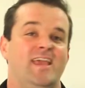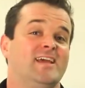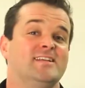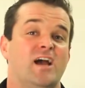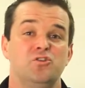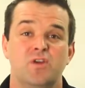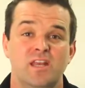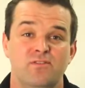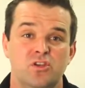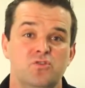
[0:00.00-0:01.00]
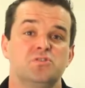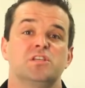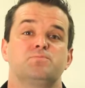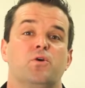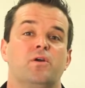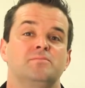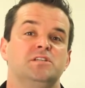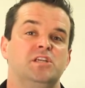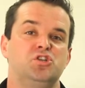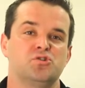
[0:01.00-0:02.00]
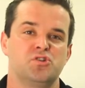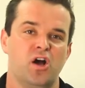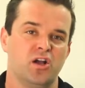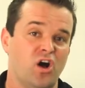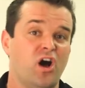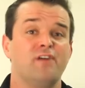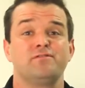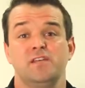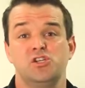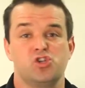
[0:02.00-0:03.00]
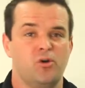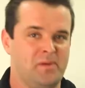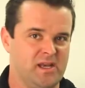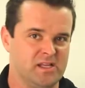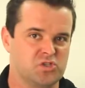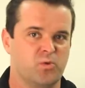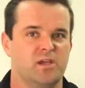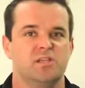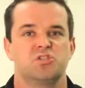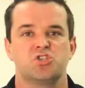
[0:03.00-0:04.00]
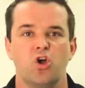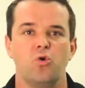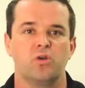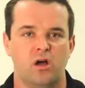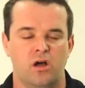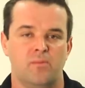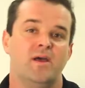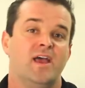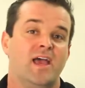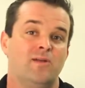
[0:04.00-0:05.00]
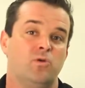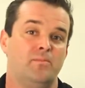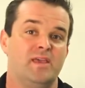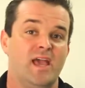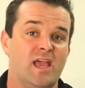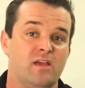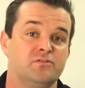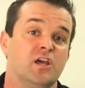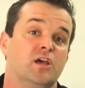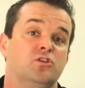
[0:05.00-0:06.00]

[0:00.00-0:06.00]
and how you can even use this program to teach your dog off-leash obedience, where he's so calm and well-behaved,